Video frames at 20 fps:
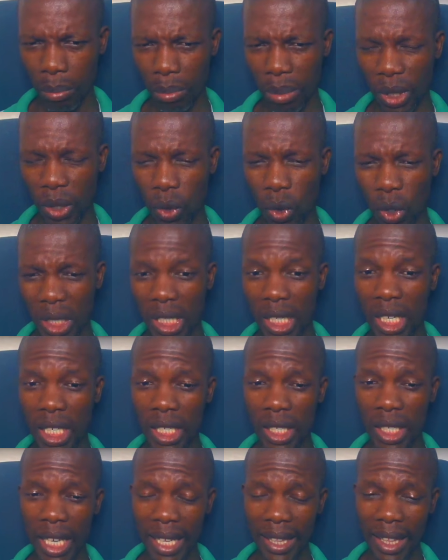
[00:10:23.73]
Because there
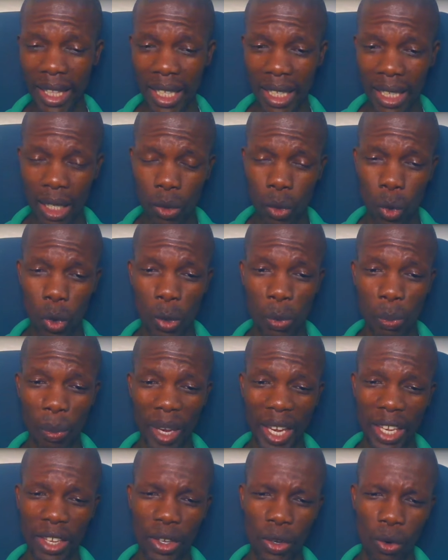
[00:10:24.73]
is nothing that will
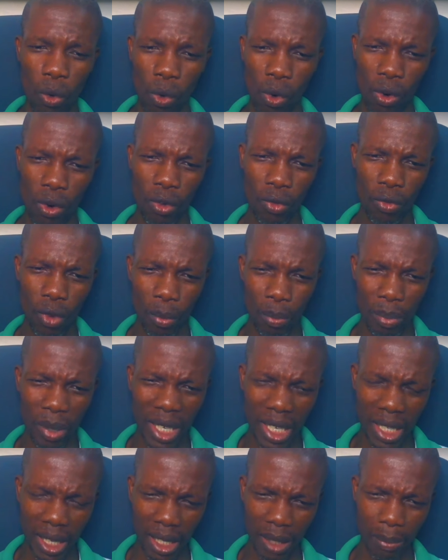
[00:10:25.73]
spare you from
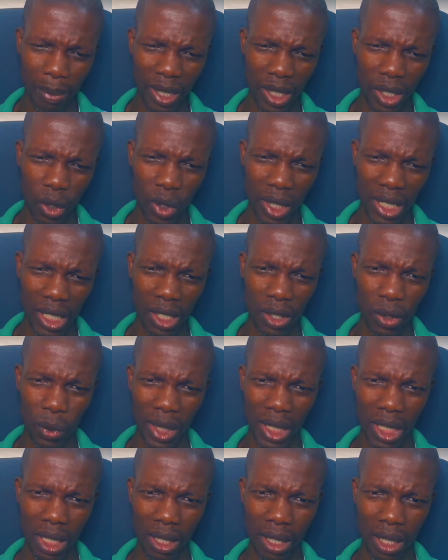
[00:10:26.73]
being in that particular
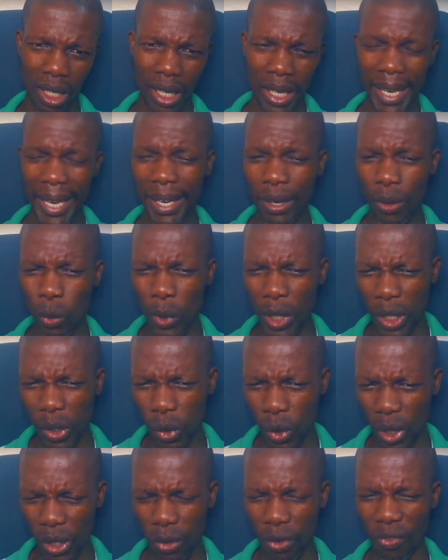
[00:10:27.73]
situation. And who is
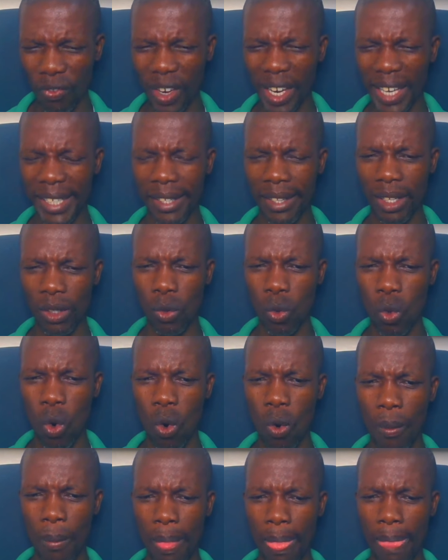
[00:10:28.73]
going to fight that
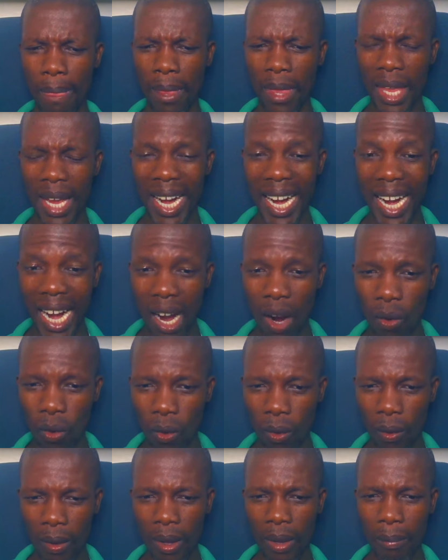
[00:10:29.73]
war? How?
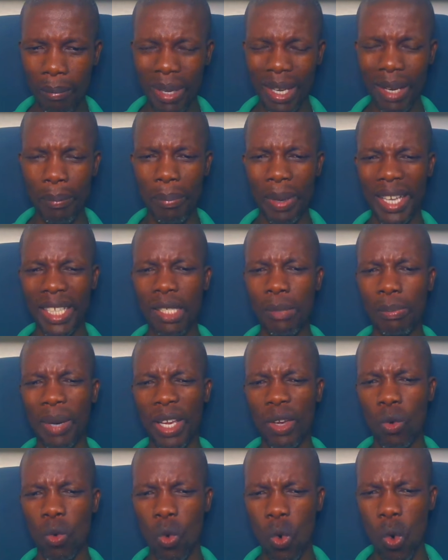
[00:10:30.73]
Being backed
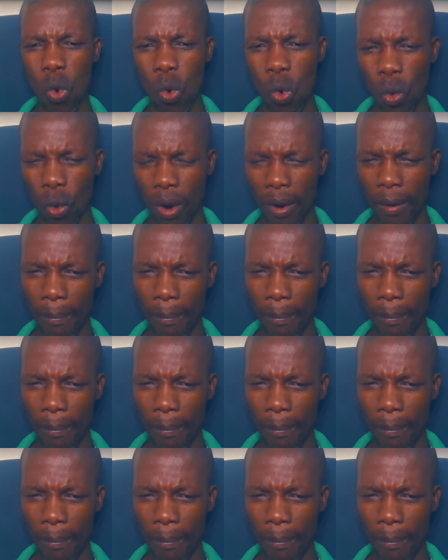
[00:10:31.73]
by who?